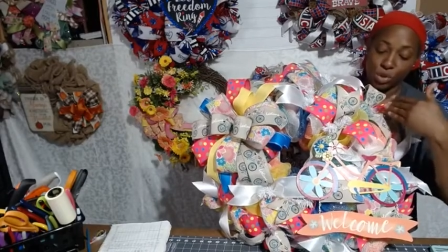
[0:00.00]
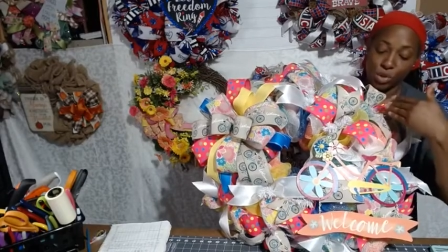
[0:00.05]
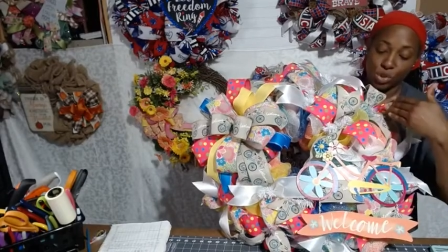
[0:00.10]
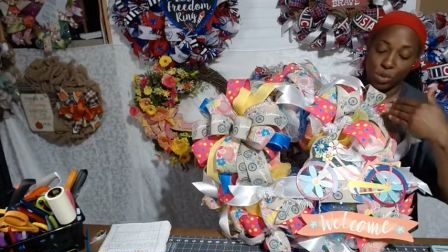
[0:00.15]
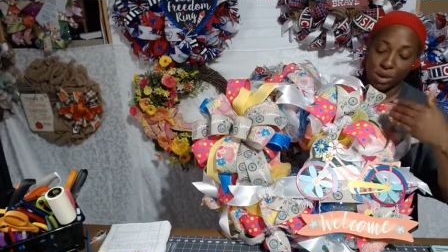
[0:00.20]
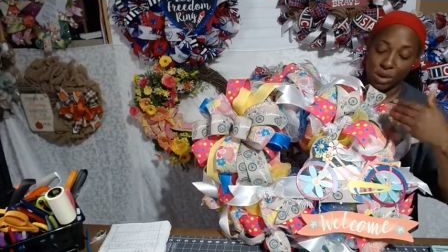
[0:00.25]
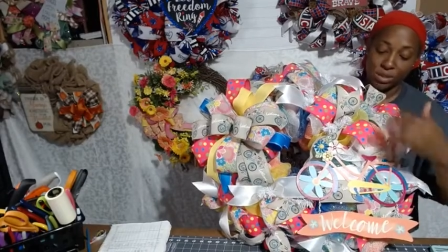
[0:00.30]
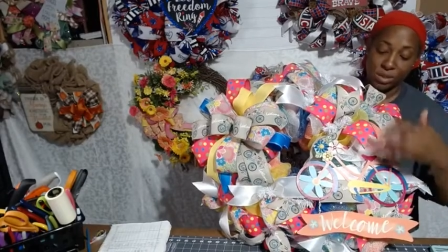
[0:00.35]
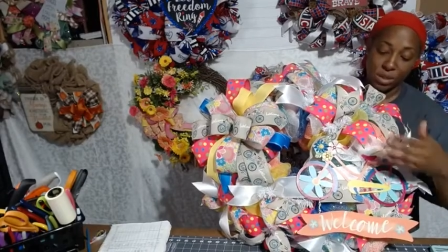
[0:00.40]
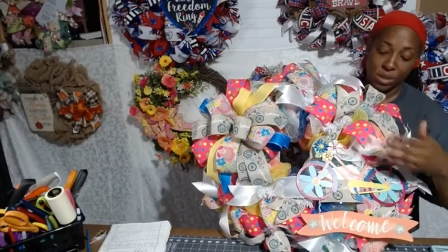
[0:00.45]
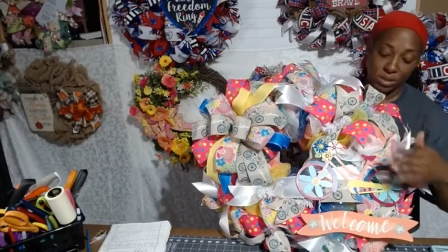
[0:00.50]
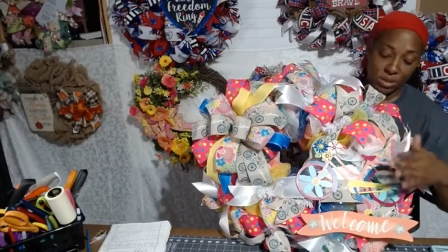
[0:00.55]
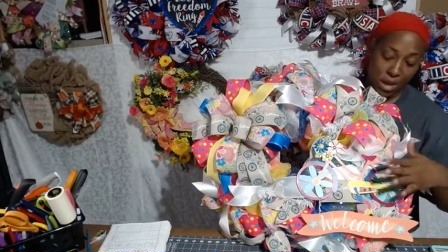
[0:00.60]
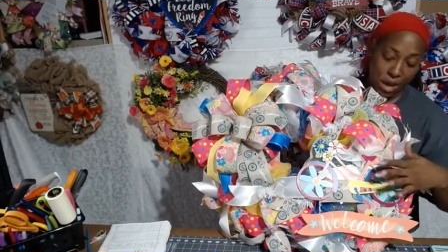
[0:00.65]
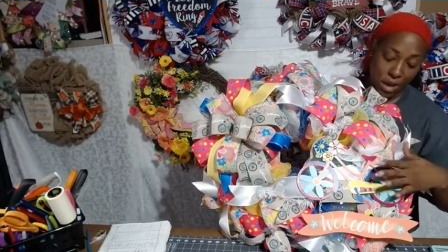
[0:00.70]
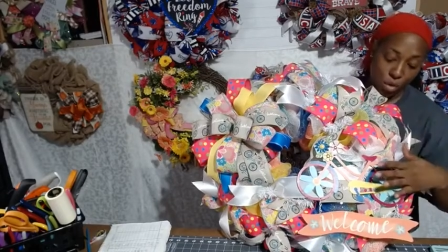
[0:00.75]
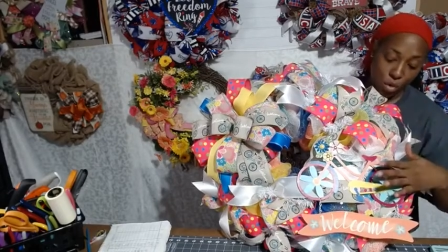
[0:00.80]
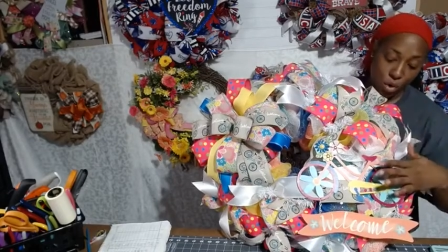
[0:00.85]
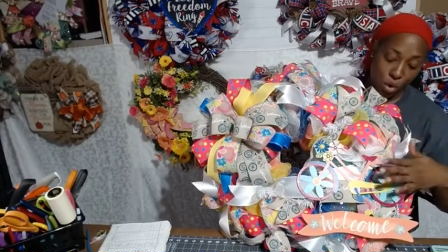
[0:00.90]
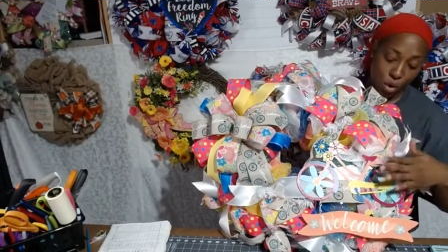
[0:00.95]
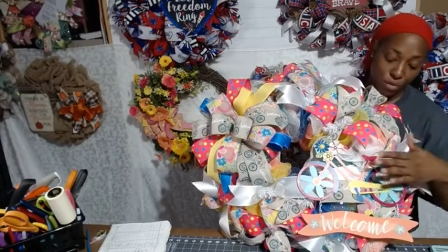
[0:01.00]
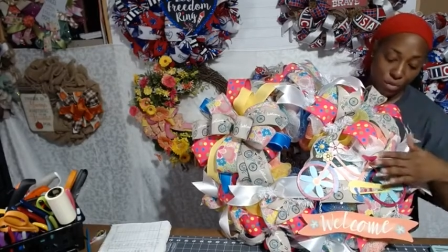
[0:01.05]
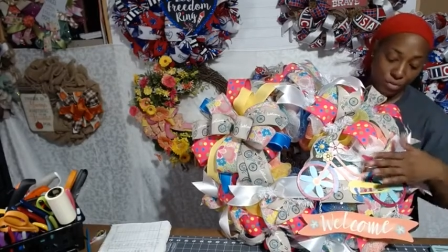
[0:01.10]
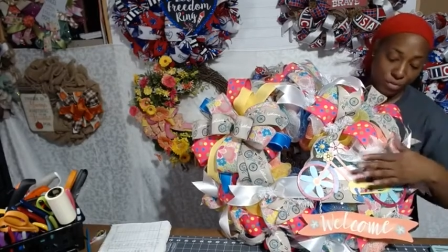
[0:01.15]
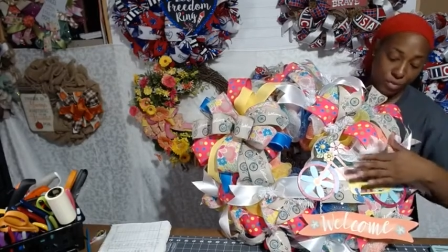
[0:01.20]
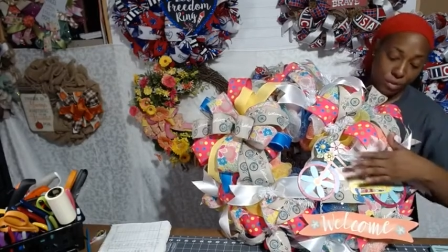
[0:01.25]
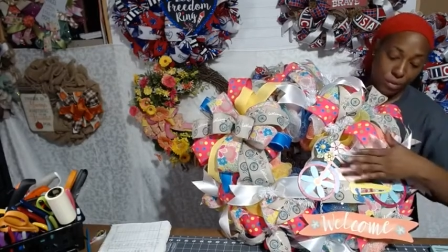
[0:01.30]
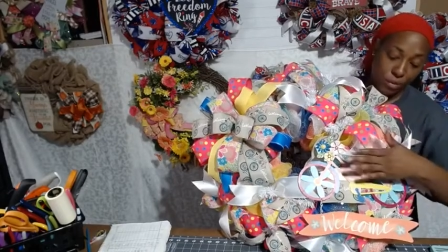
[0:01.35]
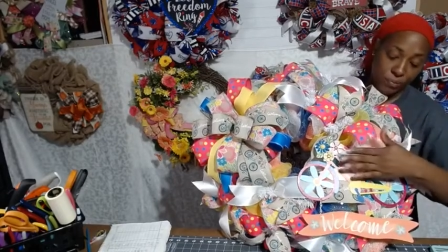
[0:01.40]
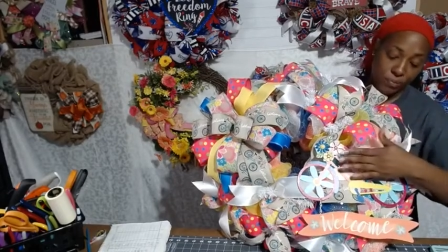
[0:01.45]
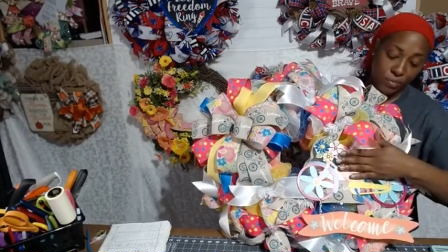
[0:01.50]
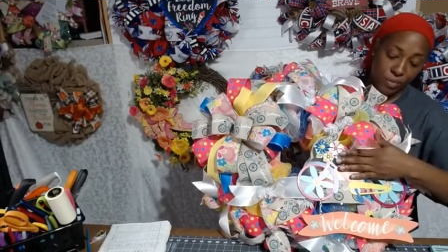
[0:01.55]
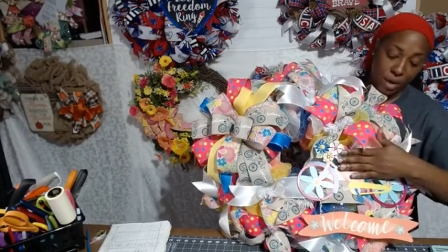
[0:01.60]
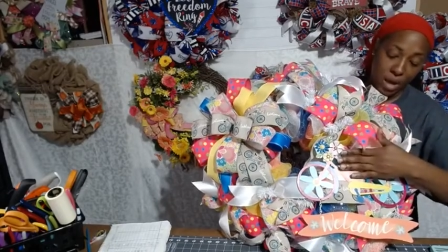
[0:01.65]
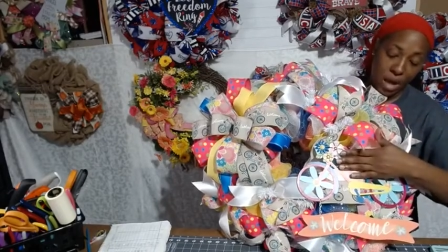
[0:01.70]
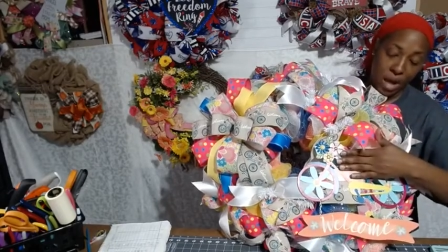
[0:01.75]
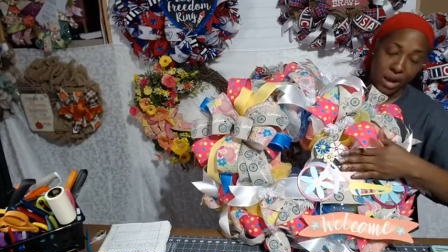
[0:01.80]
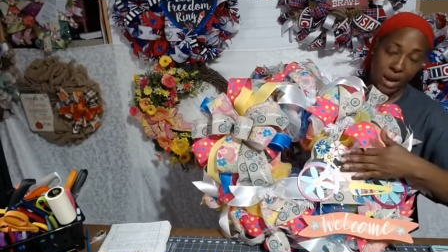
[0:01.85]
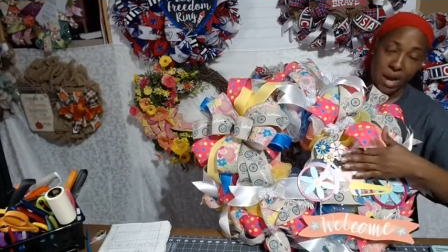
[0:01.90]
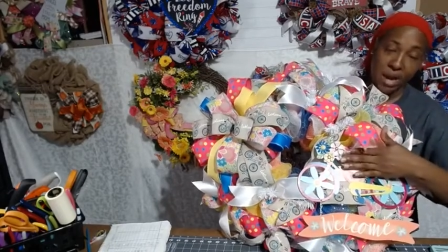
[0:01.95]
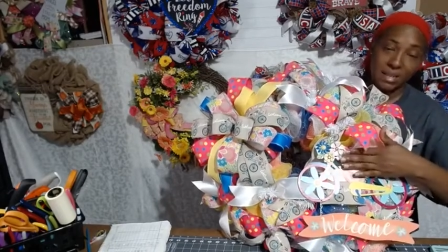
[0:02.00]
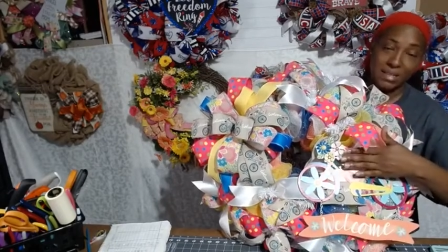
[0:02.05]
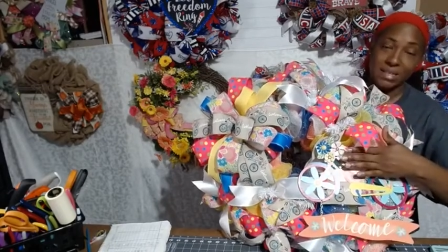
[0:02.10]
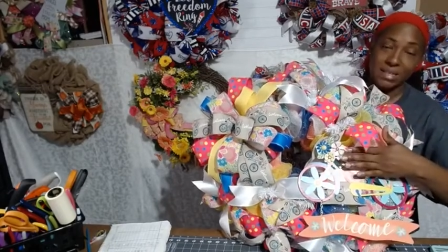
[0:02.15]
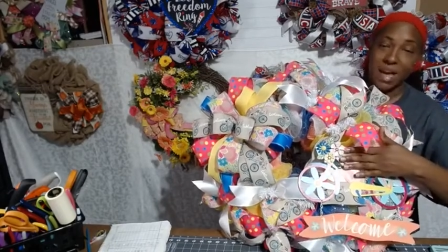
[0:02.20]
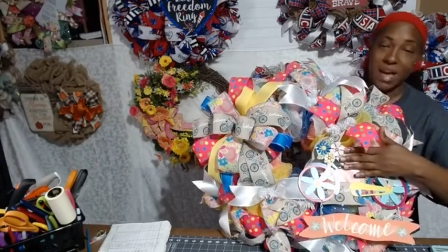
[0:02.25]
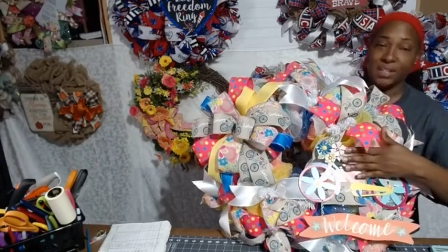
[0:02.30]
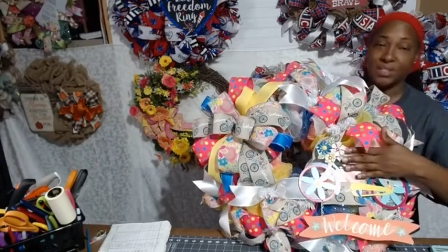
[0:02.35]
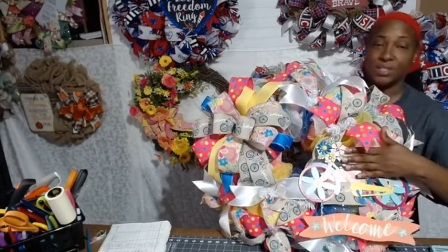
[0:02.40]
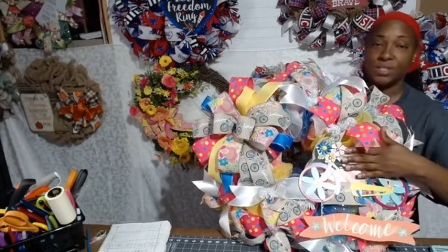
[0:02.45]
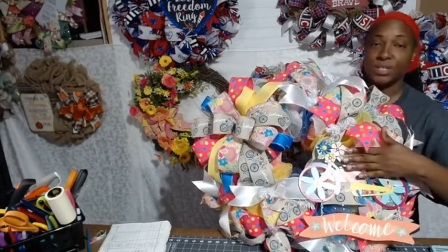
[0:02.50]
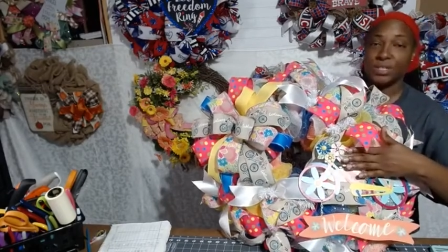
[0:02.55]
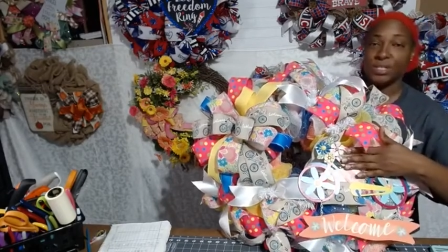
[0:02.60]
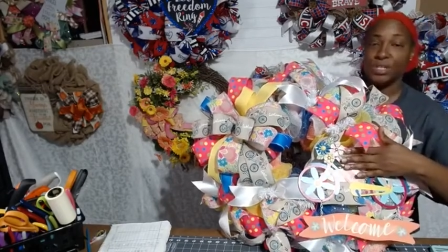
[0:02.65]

So I took that off and I attached this